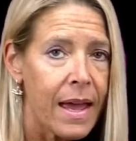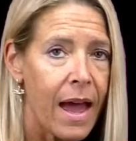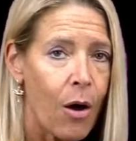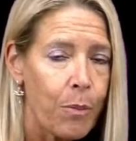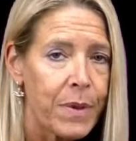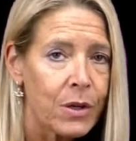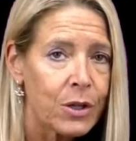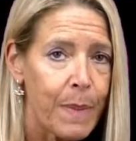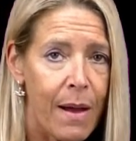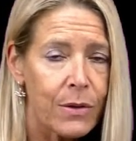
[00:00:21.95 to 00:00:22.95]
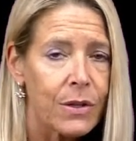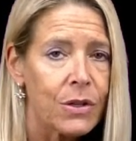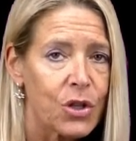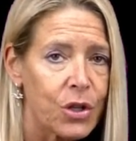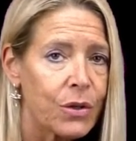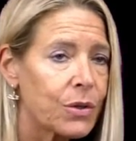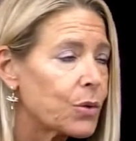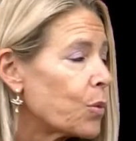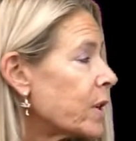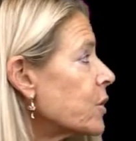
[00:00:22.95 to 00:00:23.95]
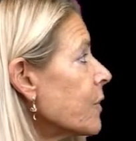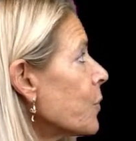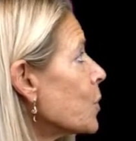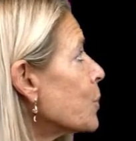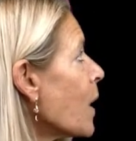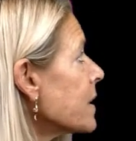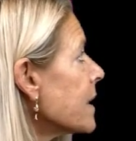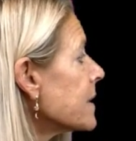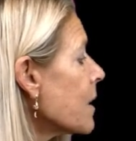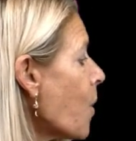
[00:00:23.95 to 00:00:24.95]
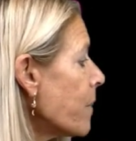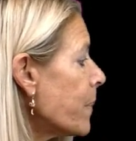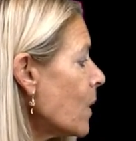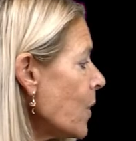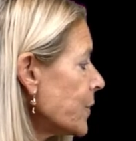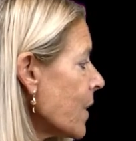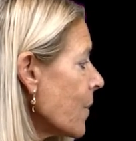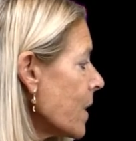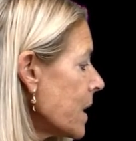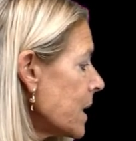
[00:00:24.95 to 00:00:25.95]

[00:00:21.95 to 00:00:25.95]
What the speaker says: help their spouses choose which divorce process they want, but also